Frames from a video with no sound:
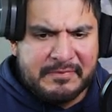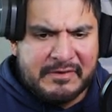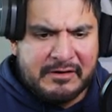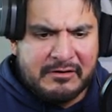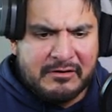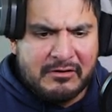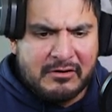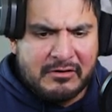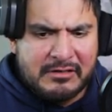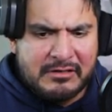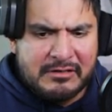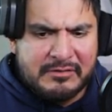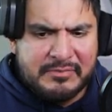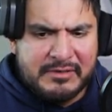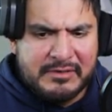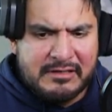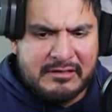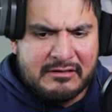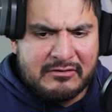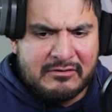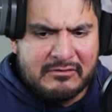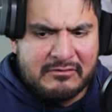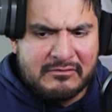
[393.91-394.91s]
There are going to
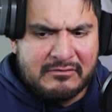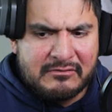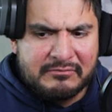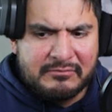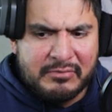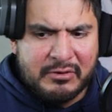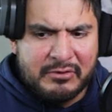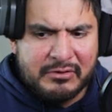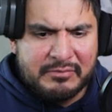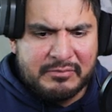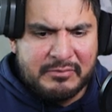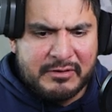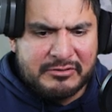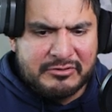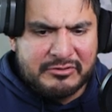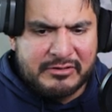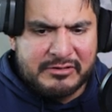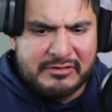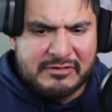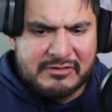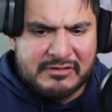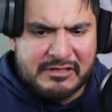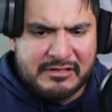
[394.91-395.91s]
be Pokemon
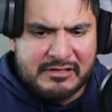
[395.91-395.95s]
trainers